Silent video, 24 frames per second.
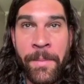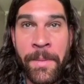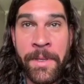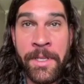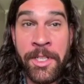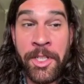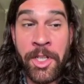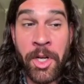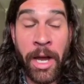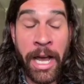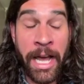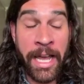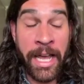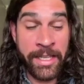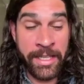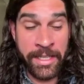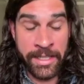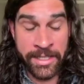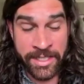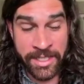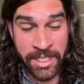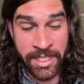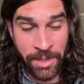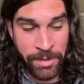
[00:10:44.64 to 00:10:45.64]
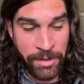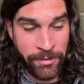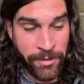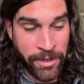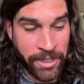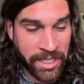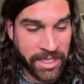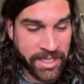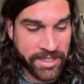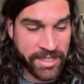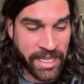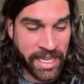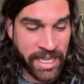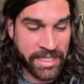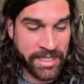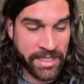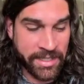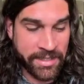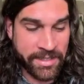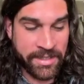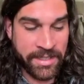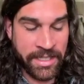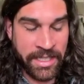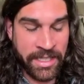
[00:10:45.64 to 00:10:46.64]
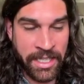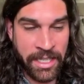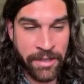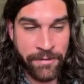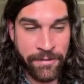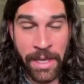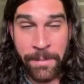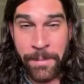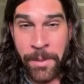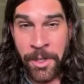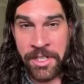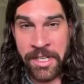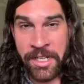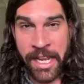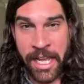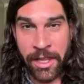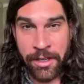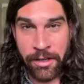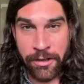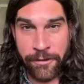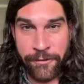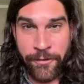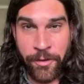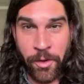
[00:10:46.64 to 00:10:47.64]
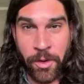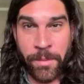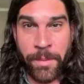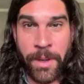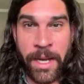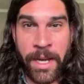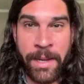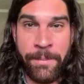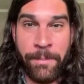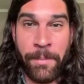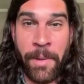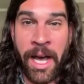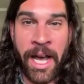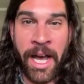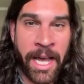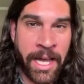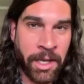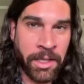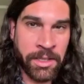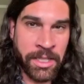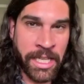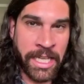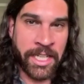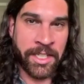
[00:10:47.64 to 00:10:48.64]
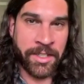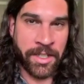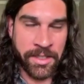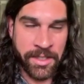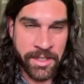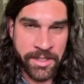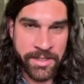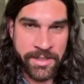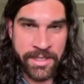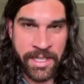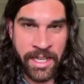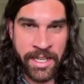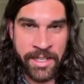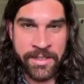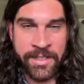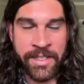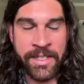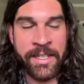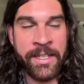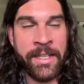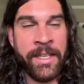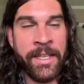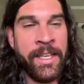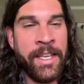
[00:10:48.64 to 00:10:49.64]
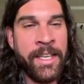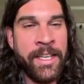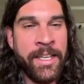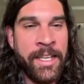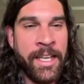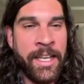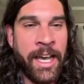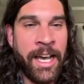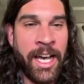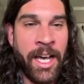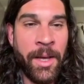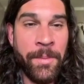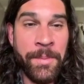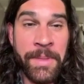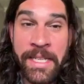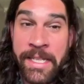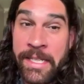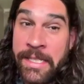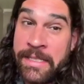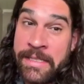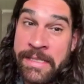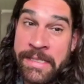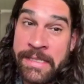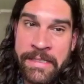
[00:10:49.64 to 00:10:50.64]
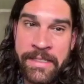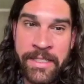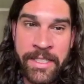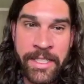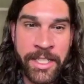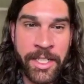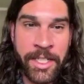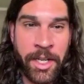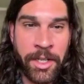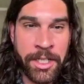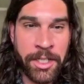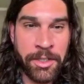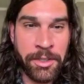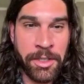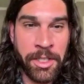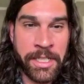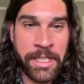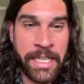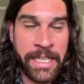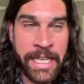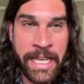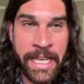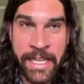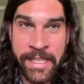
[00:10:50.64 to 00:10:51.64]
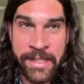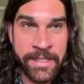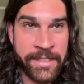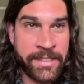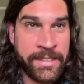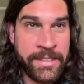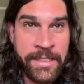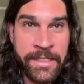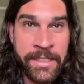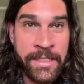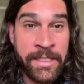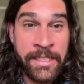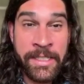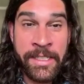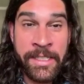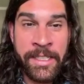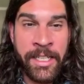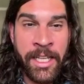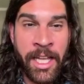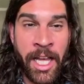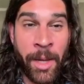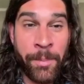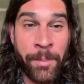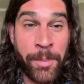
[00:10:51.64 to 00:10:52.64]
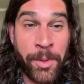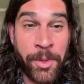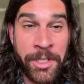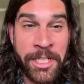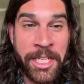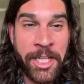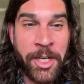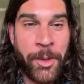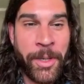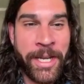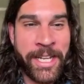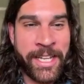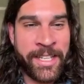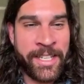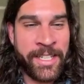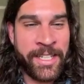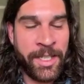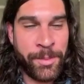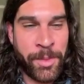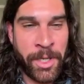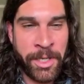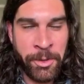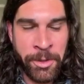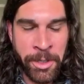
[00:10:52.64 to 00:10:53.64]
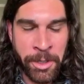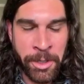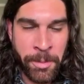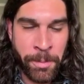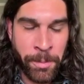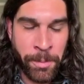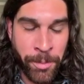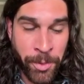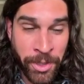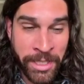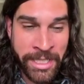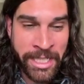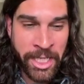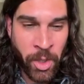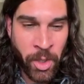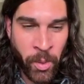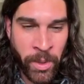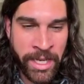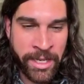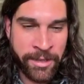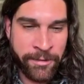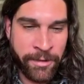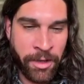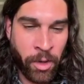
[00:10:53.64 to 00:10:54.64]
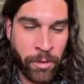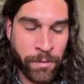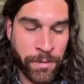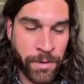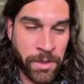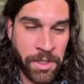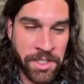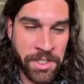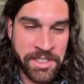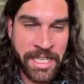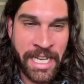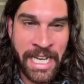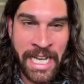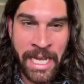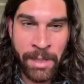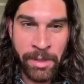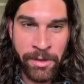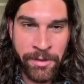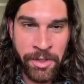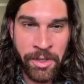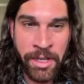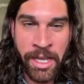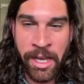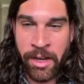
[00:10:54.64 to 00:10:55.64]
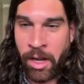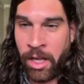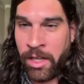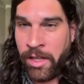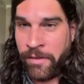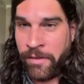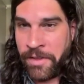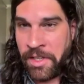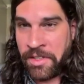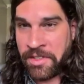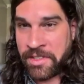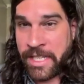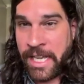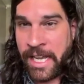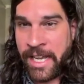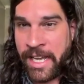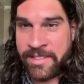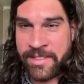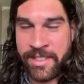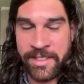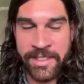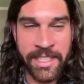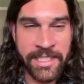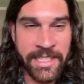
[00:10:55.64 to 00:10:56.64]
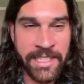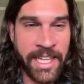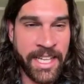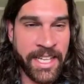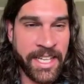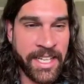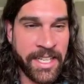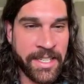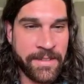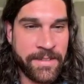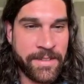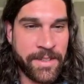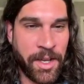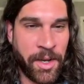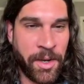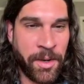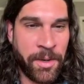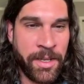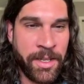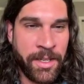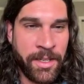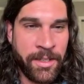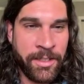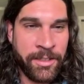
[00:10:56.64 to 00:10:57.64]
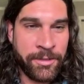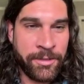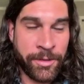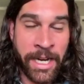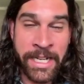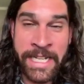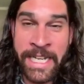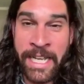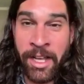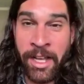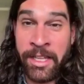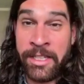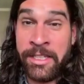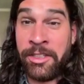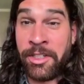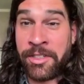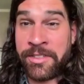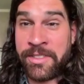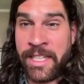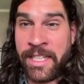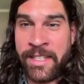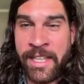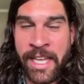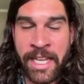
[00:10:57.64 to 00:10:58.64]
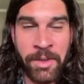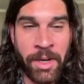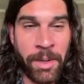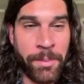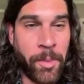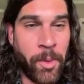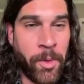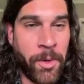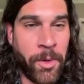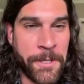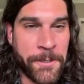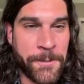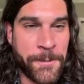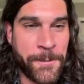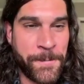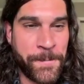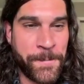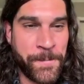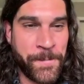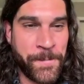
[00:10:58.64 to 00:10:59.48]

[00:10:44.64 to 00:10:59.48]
It's going to be very exciting to see if they put together a 4 by mile later in the season, because you're looking at a pretty quick overall time if you got all of those guys on the line. So right now, it looks like NIWAD boys.